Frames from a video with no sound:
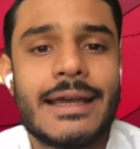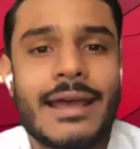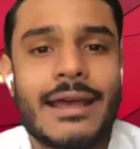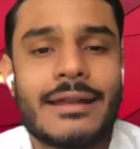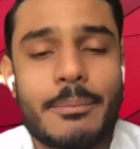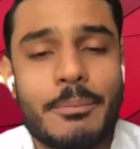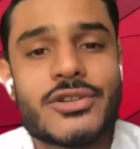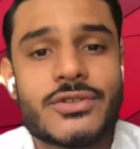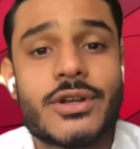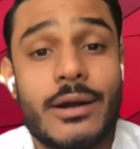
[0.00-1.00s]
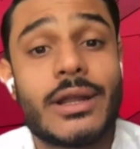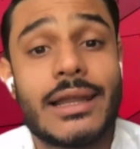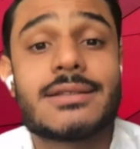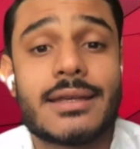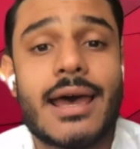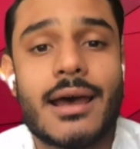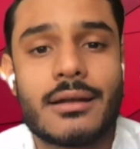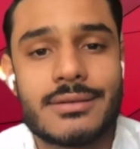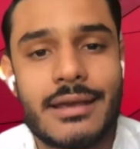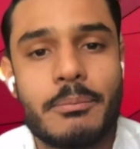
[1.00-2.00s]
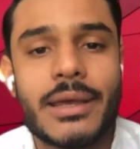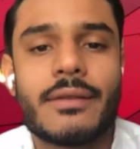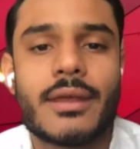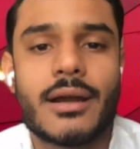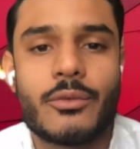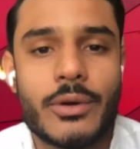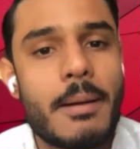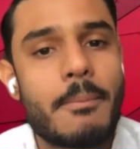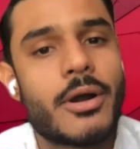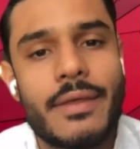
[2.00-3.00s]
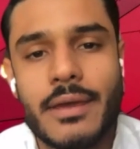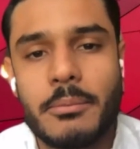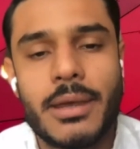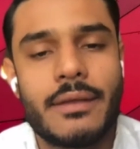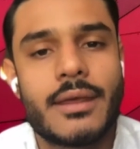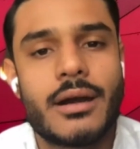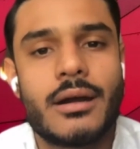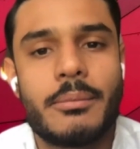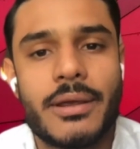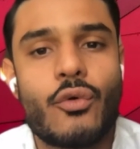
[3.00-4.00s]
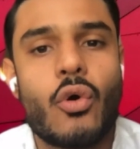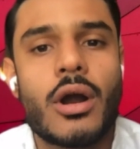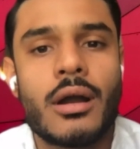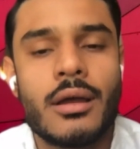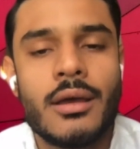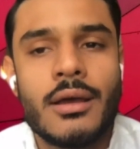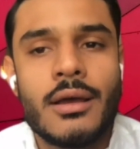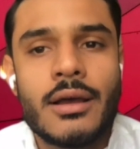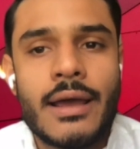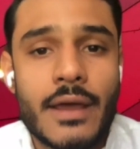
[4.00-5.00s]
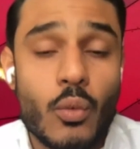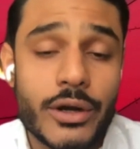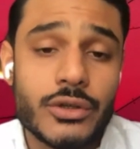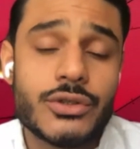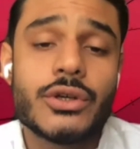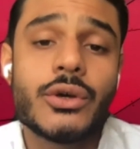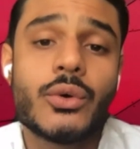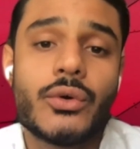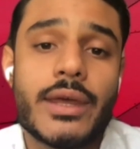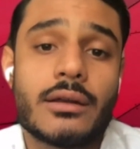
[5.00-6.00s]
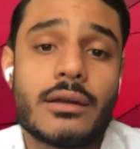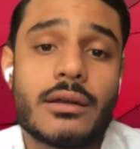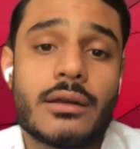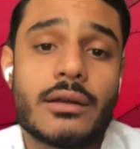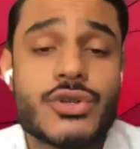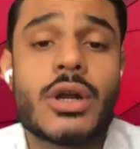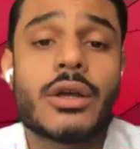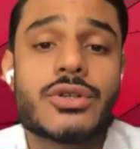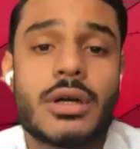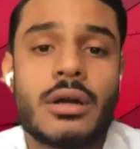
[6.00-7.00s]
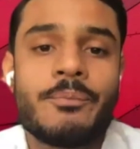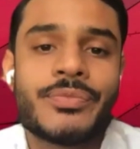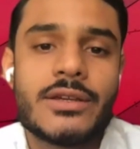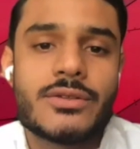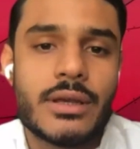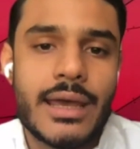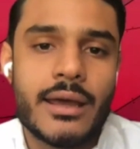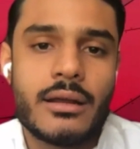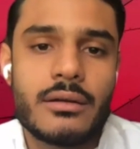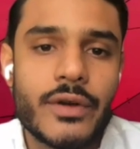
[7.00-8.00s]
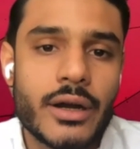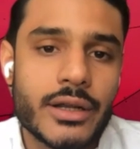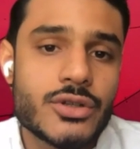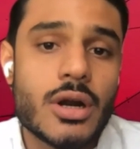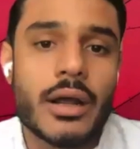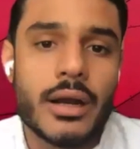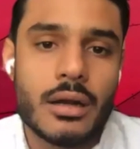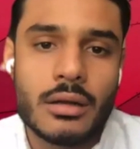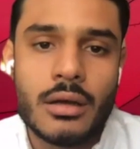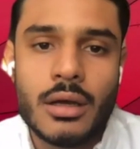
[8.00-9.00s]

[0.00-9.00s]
and the person is going to relate to that because they've been there remember that they've been there before and then what you do then for your structure is to get it very targeted